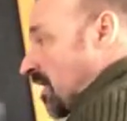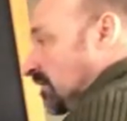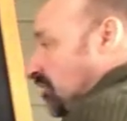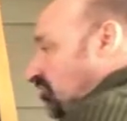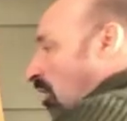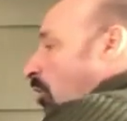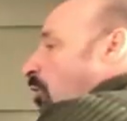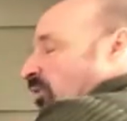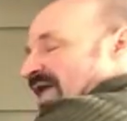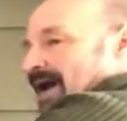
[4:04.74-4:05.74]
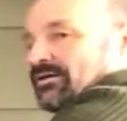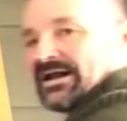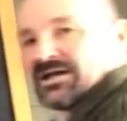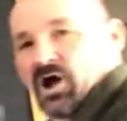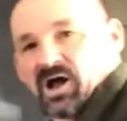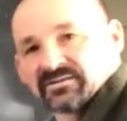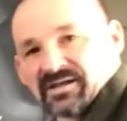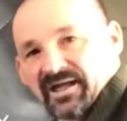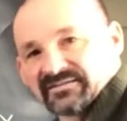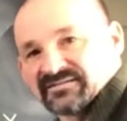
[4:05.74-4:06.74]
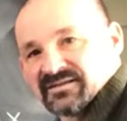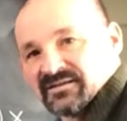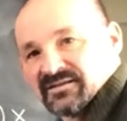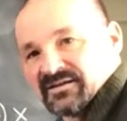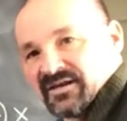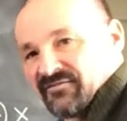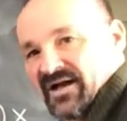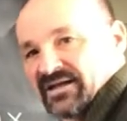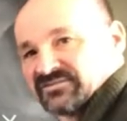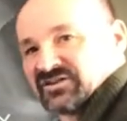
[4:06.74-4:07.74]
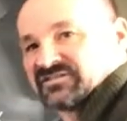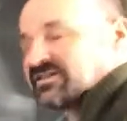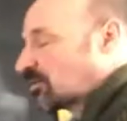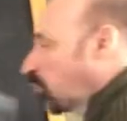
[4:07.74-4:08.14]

so without any context, if I had just said,